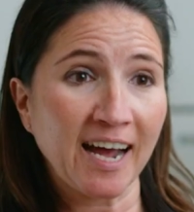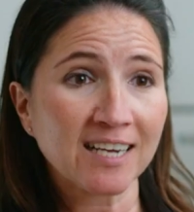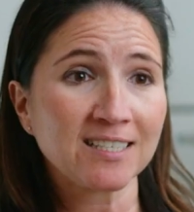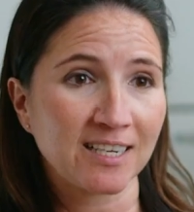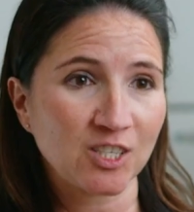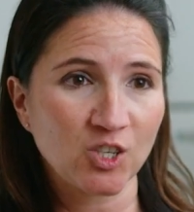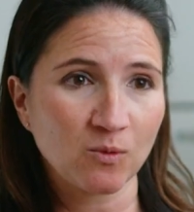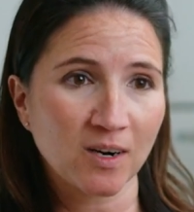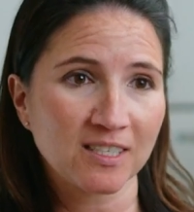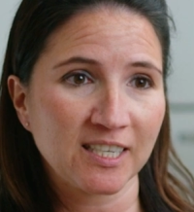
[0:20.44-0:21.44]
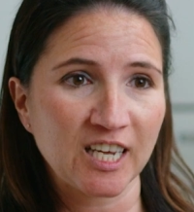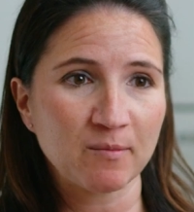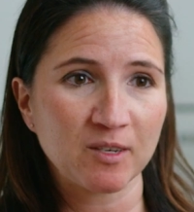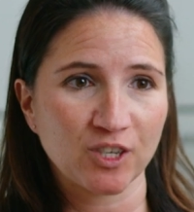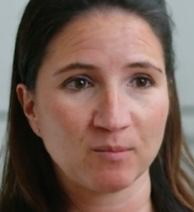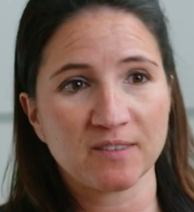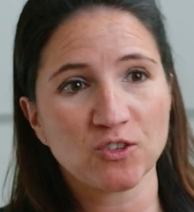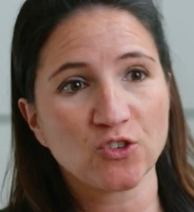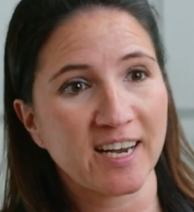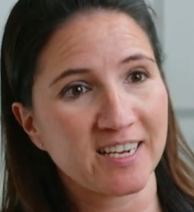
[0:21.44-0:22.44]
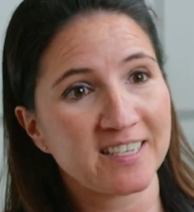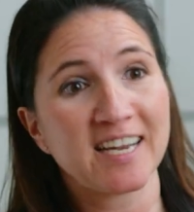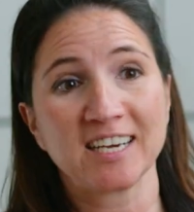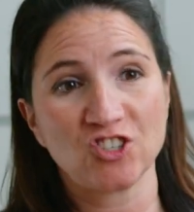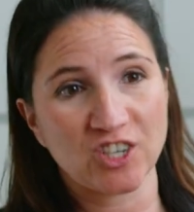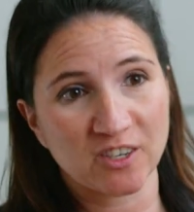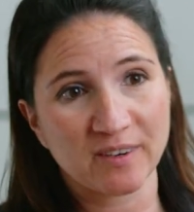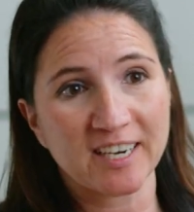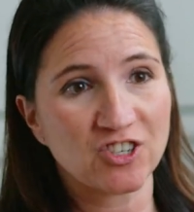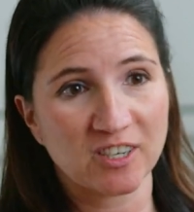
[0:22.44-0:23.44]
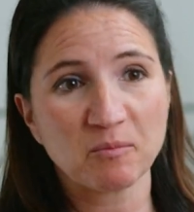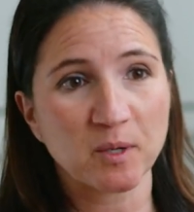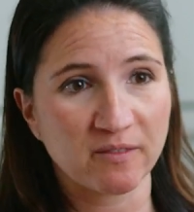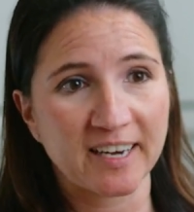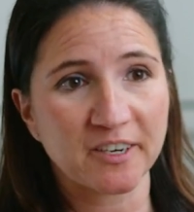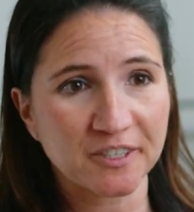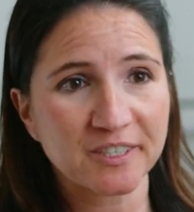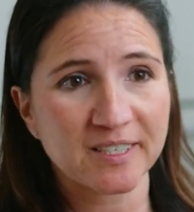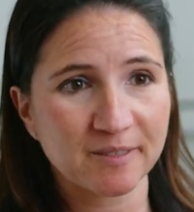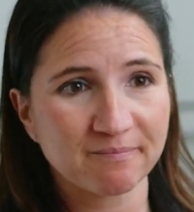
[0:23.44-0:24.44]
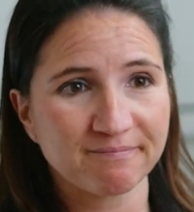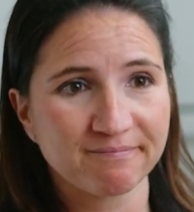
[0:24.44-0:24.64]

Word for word: asset to our team in terms of training the next generation of providers.